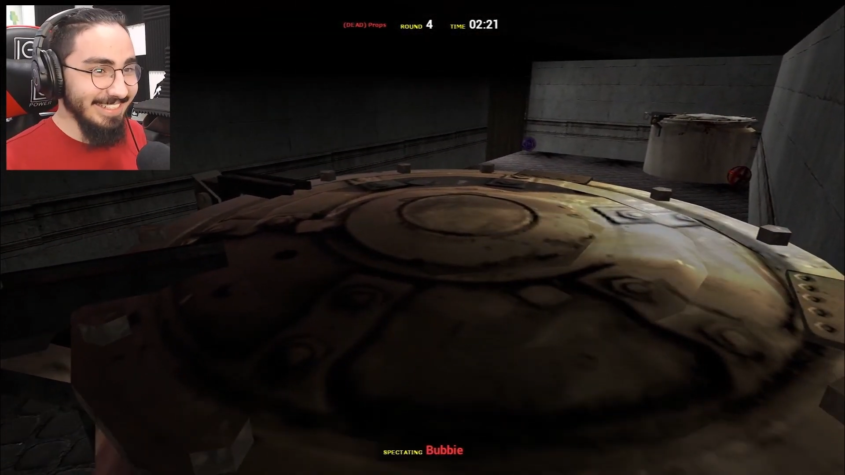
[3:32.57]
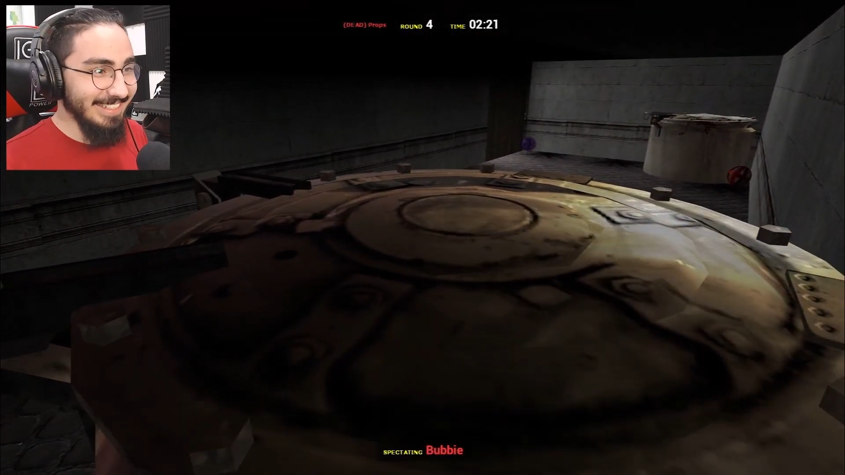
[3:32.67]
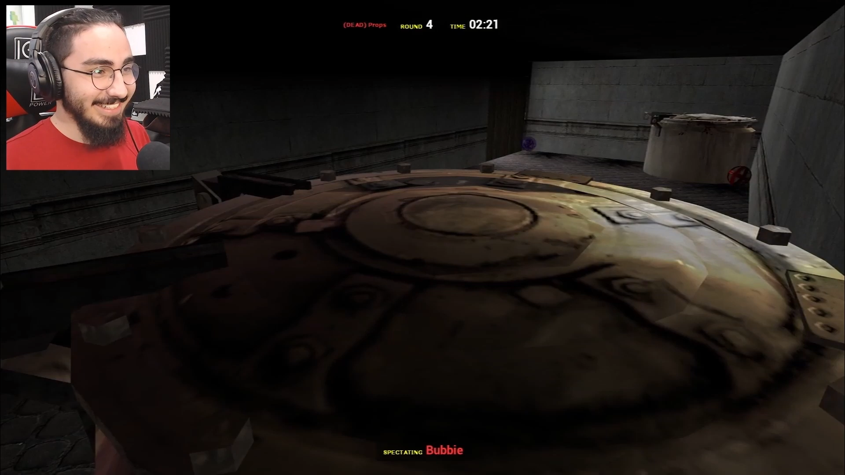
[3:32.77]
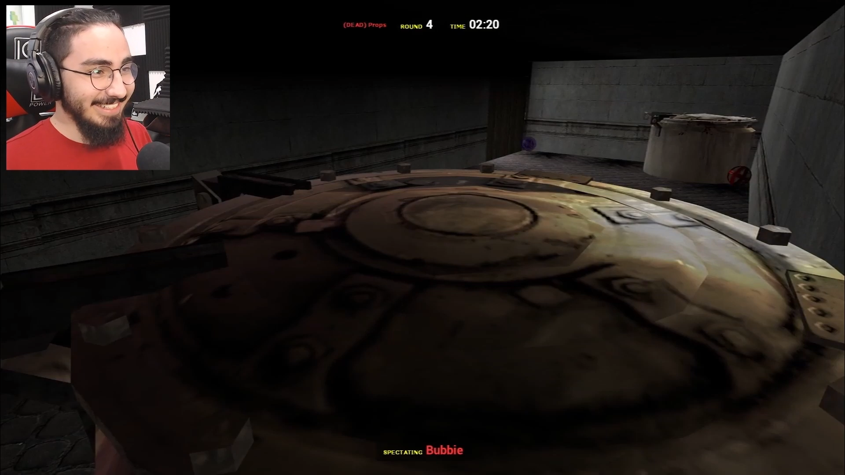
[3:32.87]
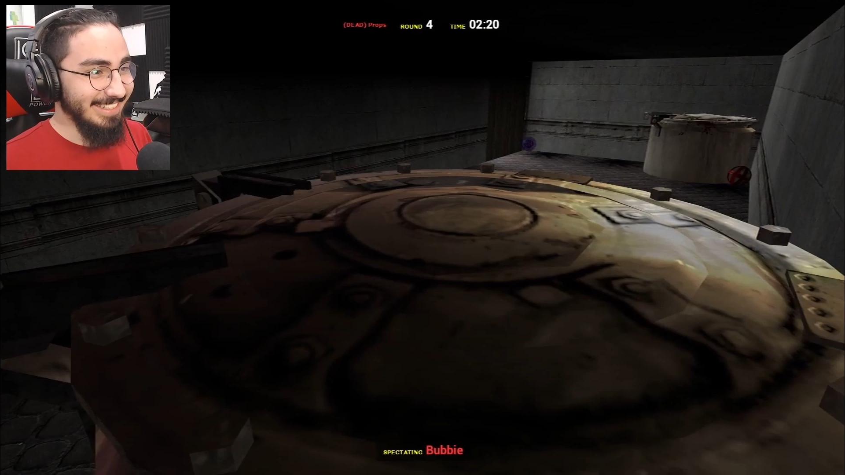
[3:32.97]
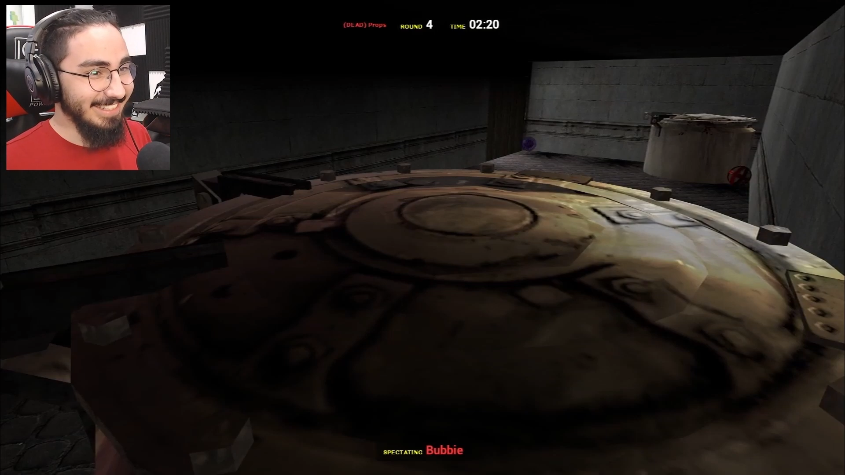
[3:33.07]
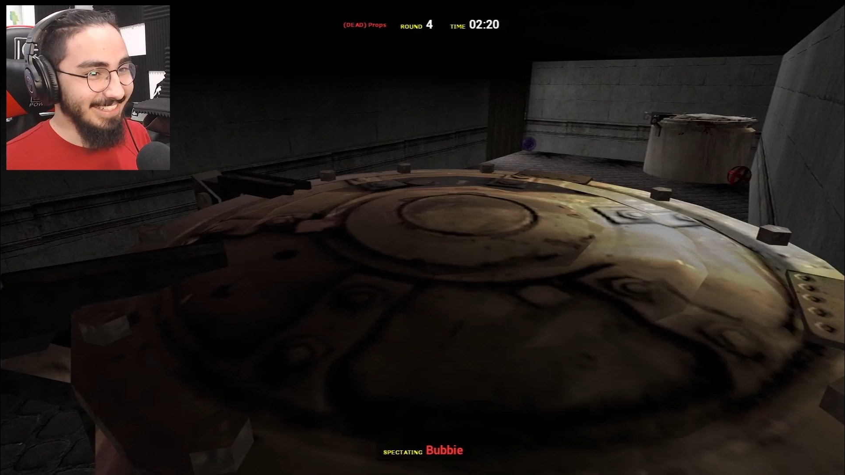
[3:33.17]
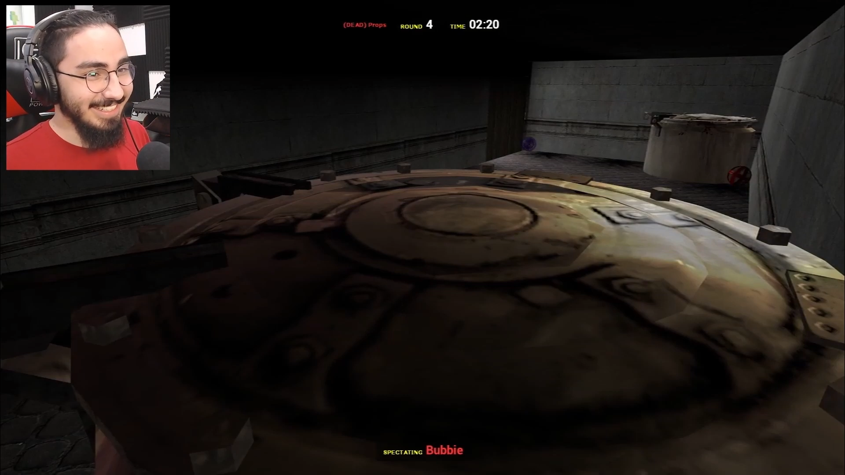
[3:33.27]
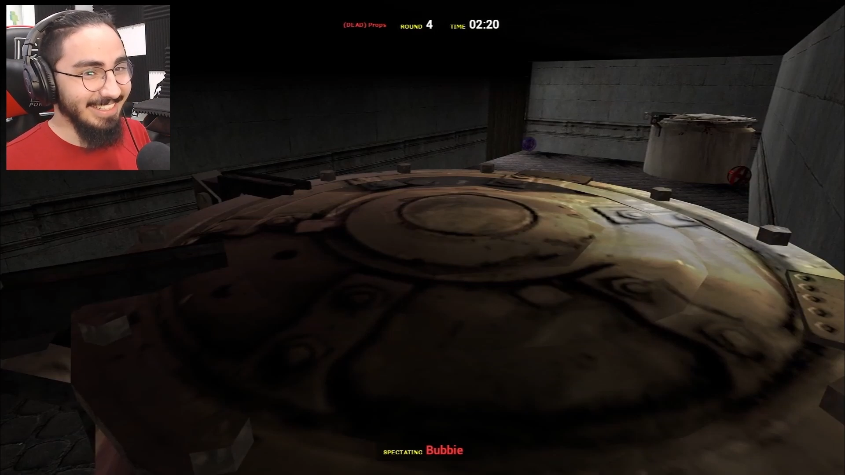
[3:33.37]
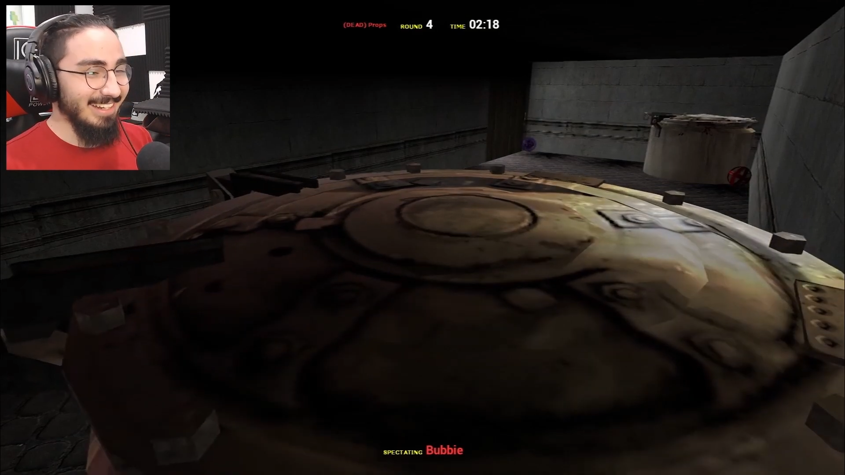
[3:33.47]
No. I
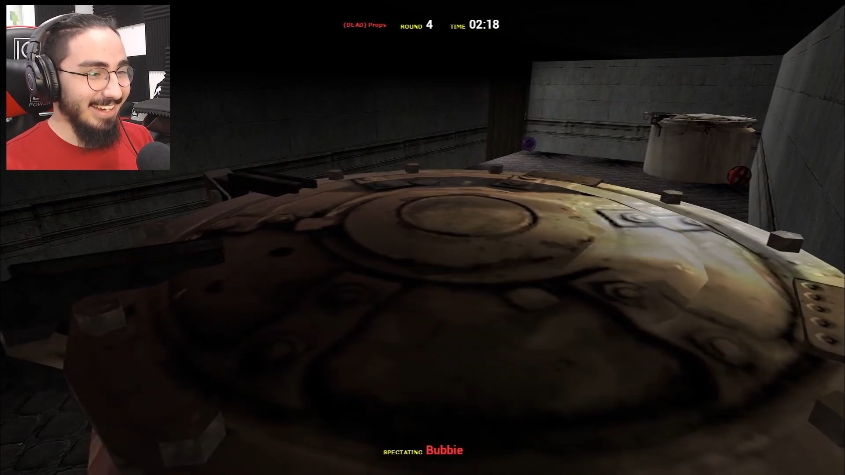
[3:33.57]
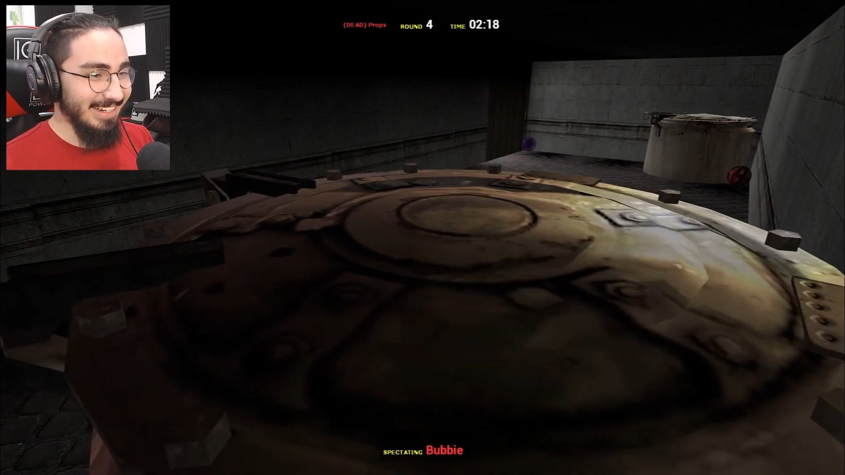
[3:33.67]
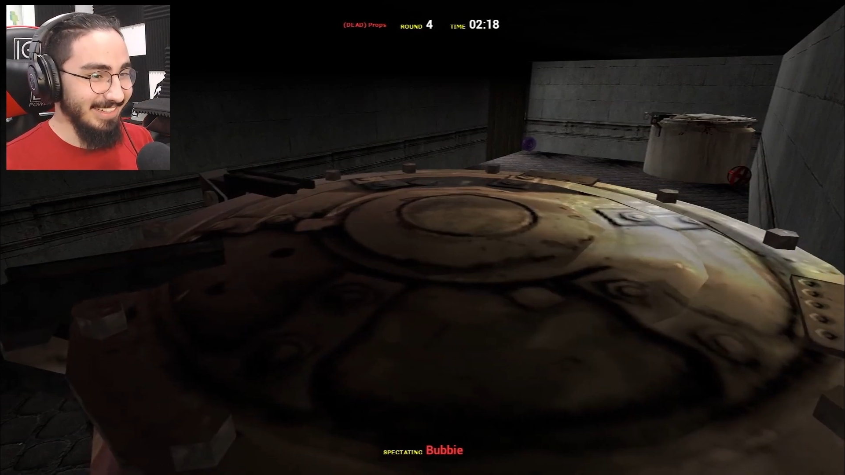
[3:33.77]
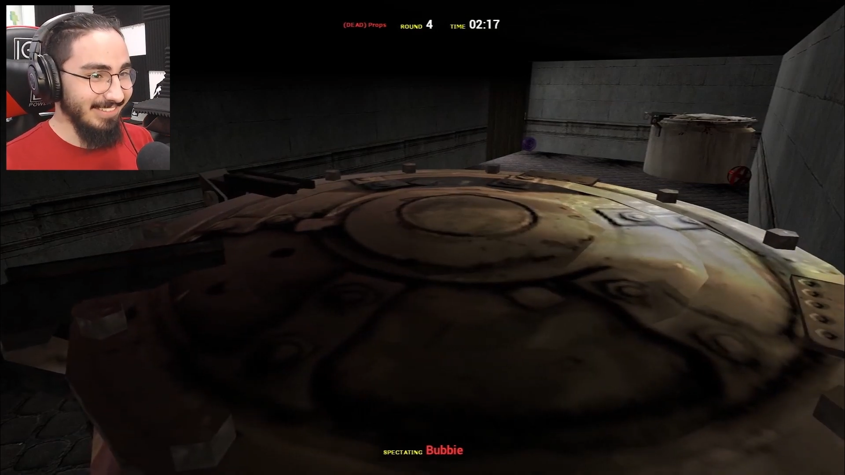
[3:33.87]
didn't even